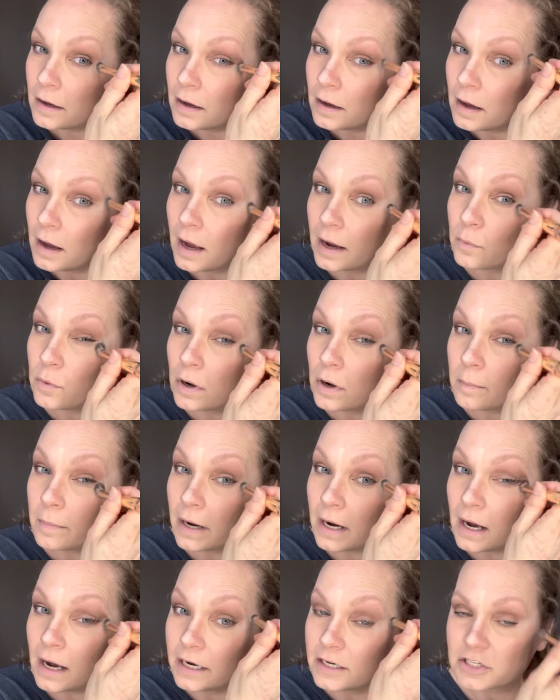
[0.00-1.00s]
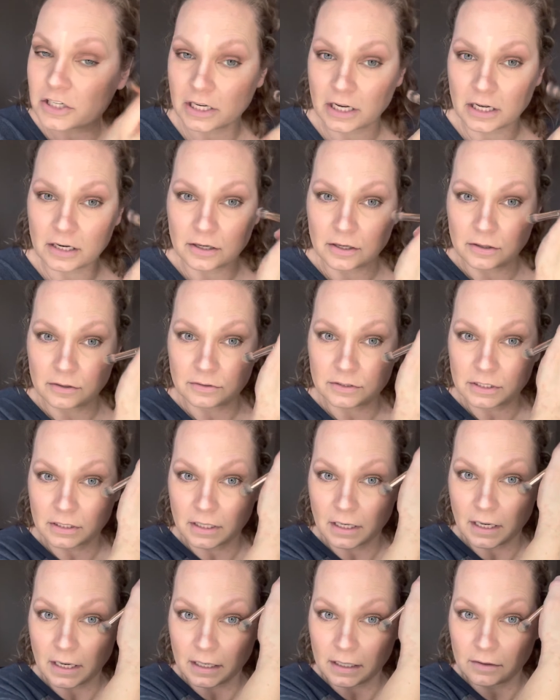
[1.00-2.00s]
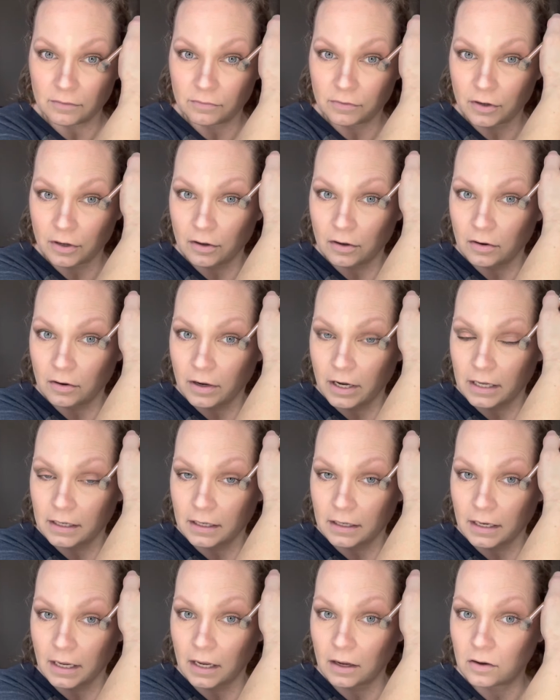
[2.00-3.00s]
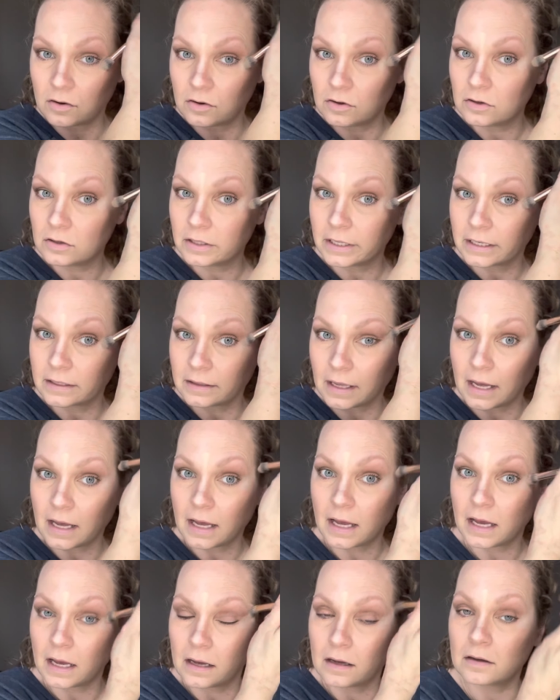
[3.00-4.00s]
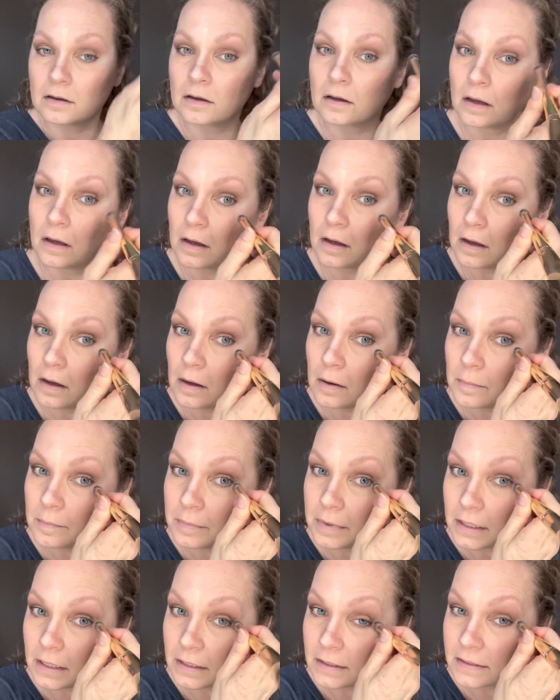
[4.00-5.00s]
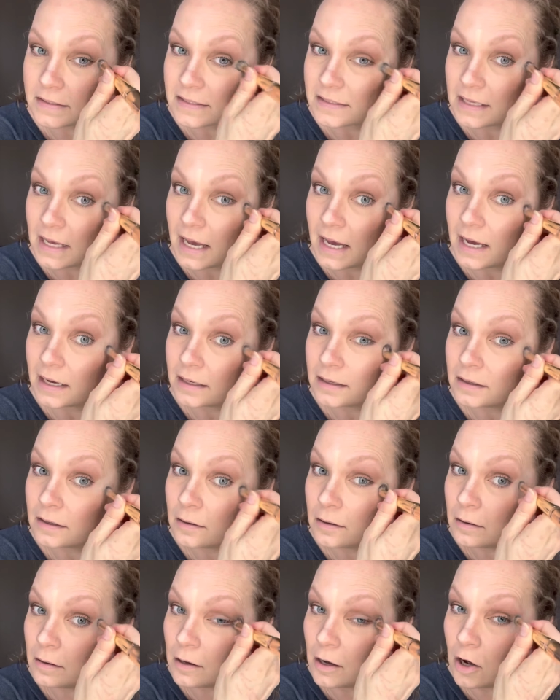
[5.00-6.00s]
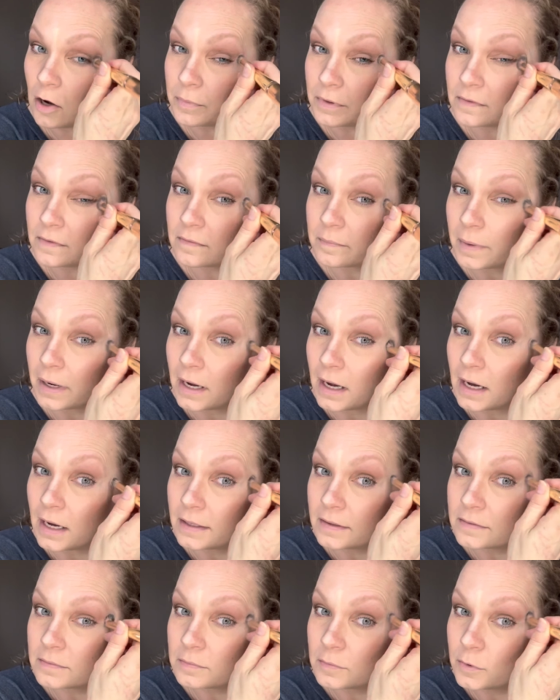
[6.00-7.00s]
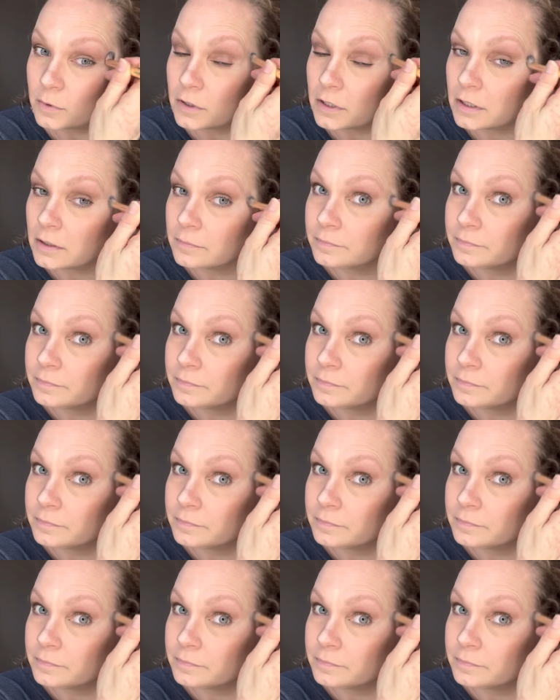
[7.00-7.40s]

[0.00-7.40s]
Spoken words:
I want my eyeshadow to kind of go at an angle like that because that opens my eyes more.